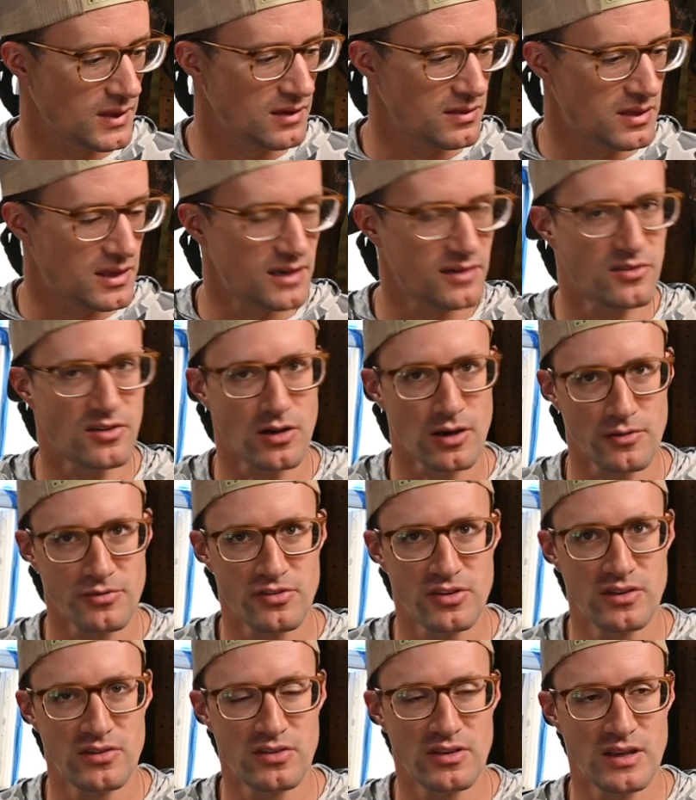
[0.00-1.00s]
this off
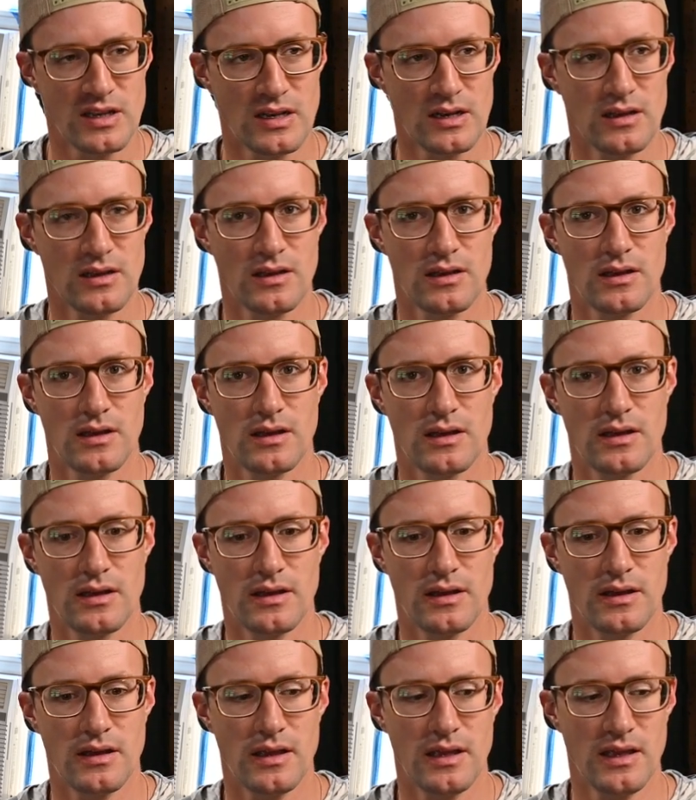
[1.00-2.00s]
season
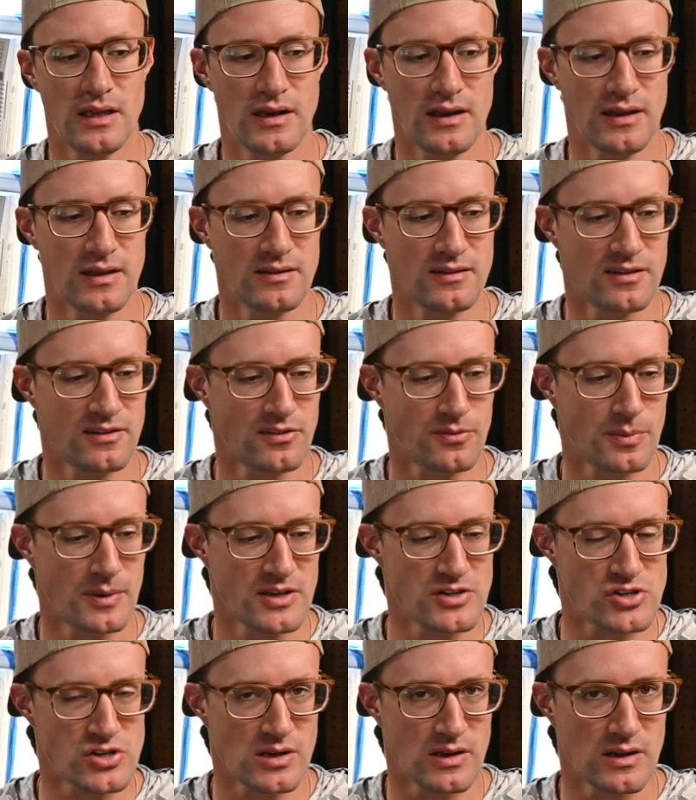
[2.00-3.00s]
in
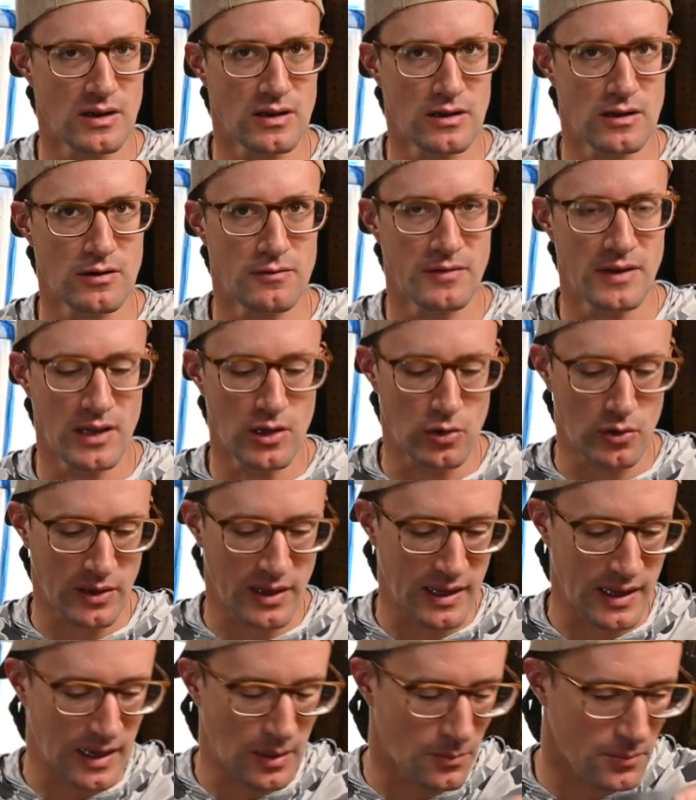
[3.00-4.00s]
anticipation of elk
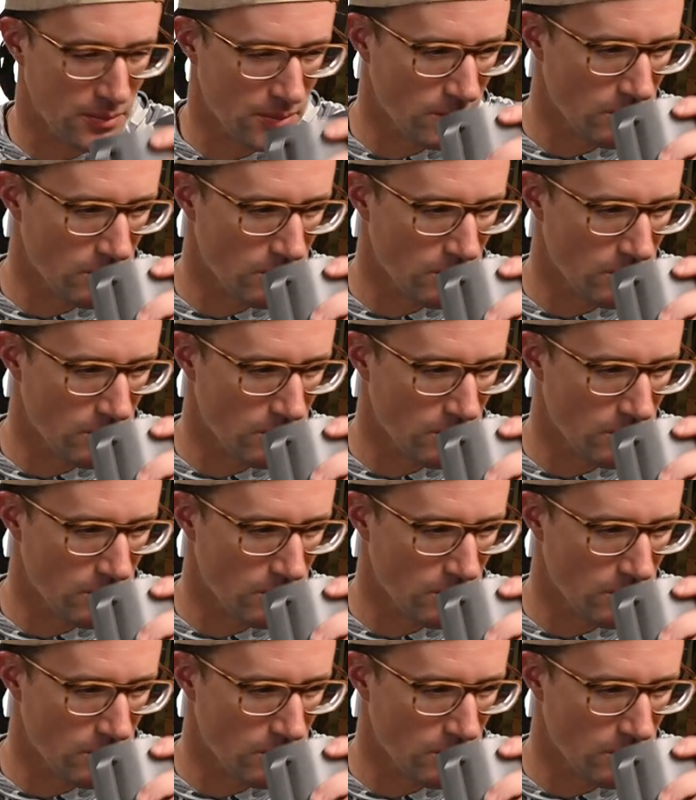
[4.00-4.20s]
camp.